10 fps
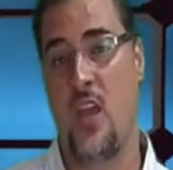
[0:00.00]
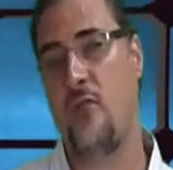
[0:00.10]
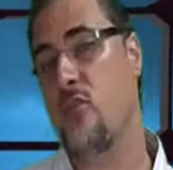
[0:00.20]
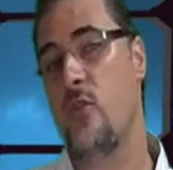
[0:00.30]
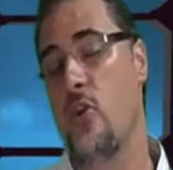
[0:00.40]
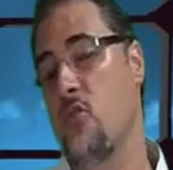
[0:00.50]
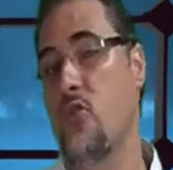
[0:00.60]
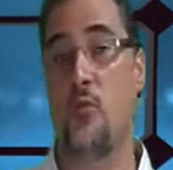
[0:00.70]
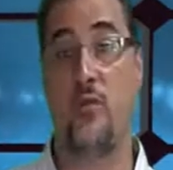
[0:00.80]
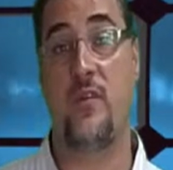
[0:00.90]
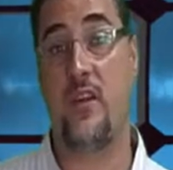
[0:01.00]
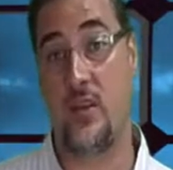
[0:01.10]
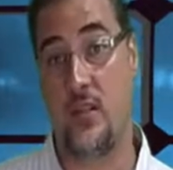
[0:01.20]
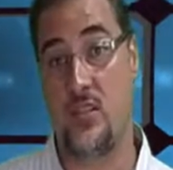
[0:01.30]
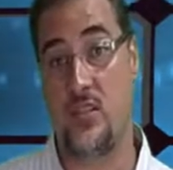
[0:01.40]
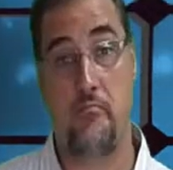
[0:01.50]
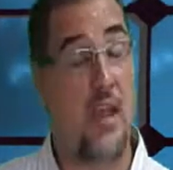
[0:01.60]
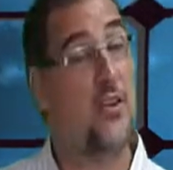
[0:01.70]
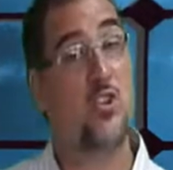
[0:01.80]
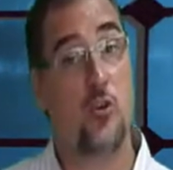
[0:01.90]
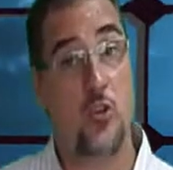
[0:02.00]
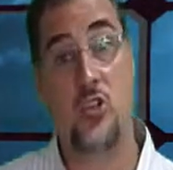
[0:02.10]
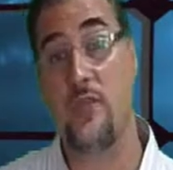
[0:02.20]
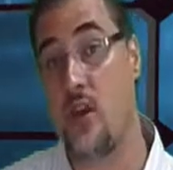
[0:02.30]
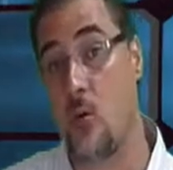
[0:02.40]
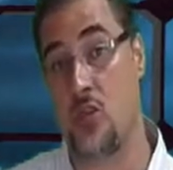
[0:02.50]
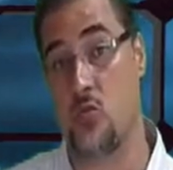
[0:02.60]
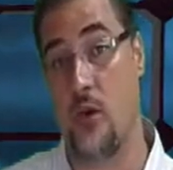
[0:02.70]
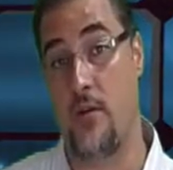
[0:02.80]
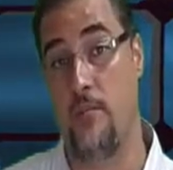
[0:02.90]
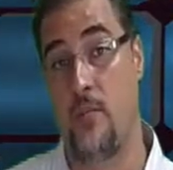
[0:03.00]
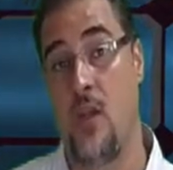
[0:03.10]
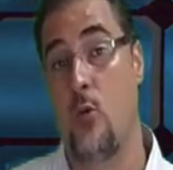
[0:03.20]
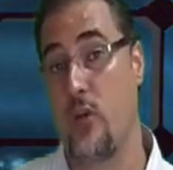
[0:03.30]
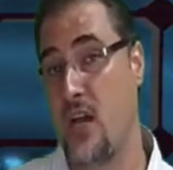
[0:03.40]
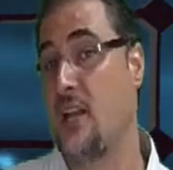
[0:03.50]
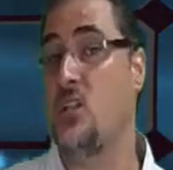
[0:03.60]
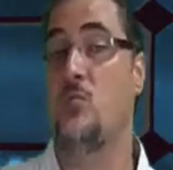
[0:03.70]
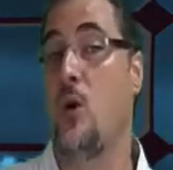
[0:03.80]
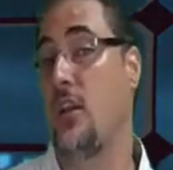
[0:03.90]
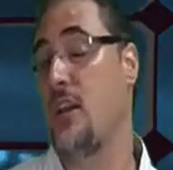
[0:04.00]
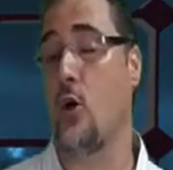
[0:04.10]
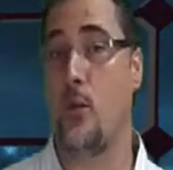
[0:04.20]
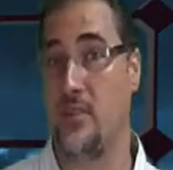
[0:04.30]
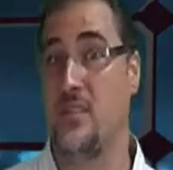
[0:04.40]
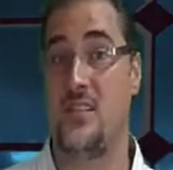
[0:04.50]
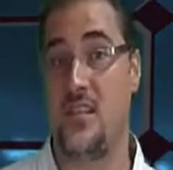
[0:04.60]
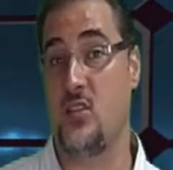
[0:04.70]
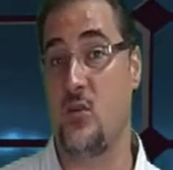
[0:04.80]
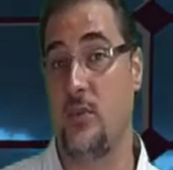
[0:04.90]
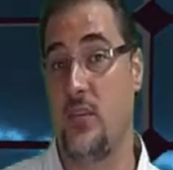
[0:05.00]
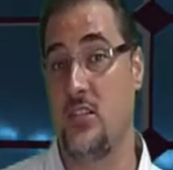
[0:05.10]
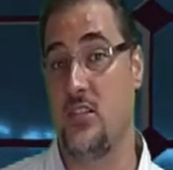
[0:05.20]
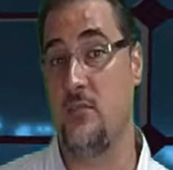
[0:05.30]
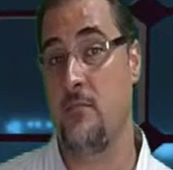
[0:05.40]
If you've gone through the proof of evidence and the solution if there was one, we now need to mark that competency as completed.